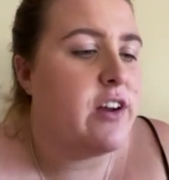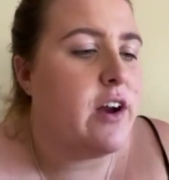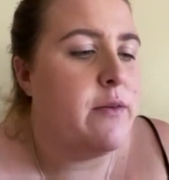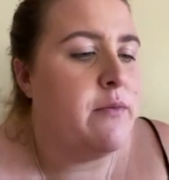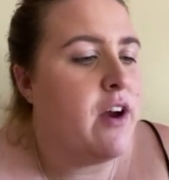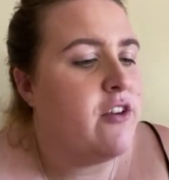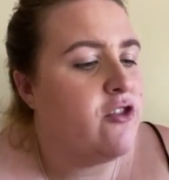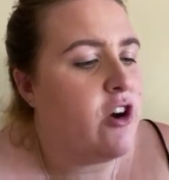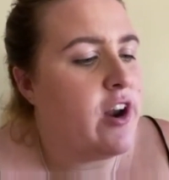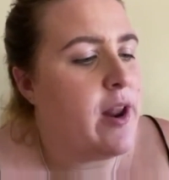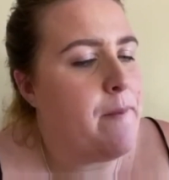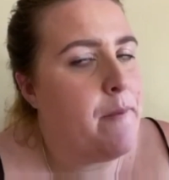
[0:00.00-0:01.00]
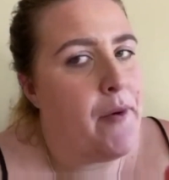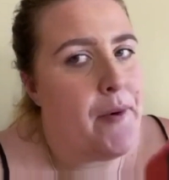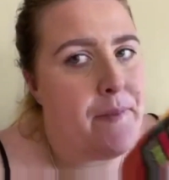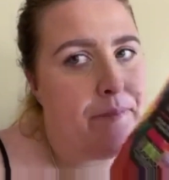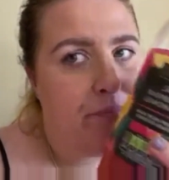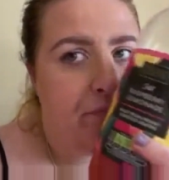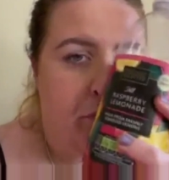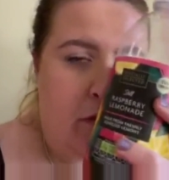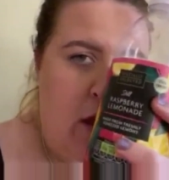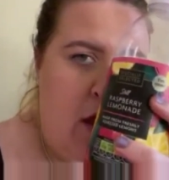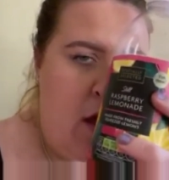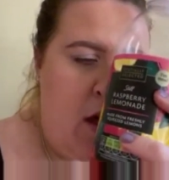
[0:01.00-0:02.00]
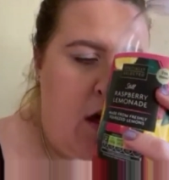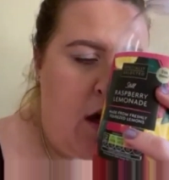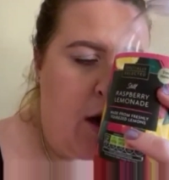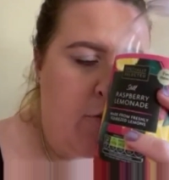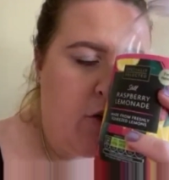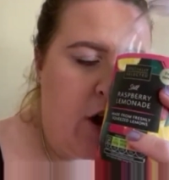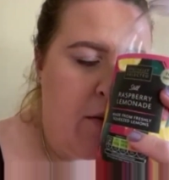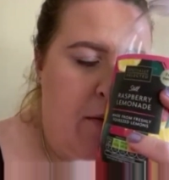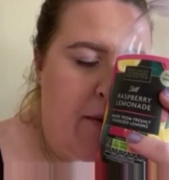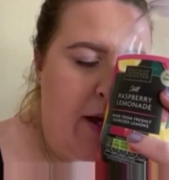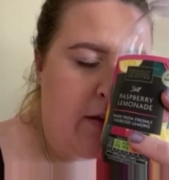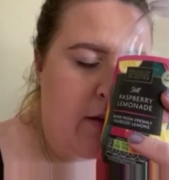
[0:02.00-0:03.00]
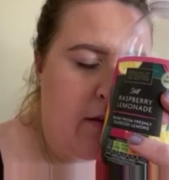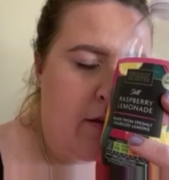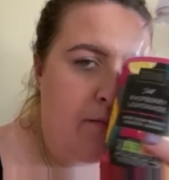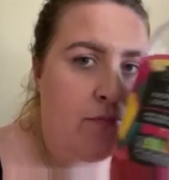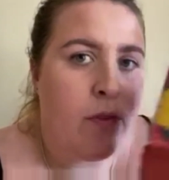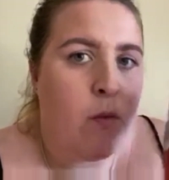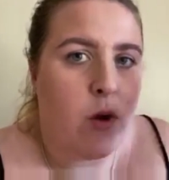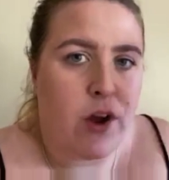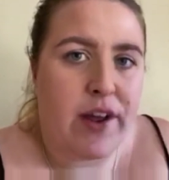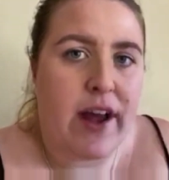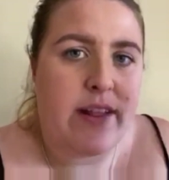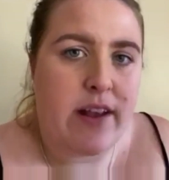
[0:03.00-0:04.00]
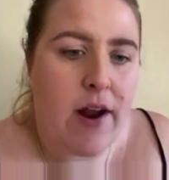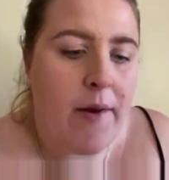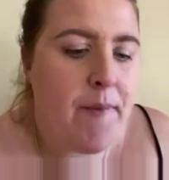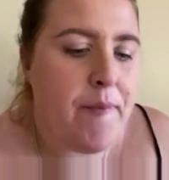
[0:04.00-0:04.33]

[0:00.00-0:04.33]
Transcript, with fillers: I'm not enjoying it, but I'm trying my best. We're gonna get there.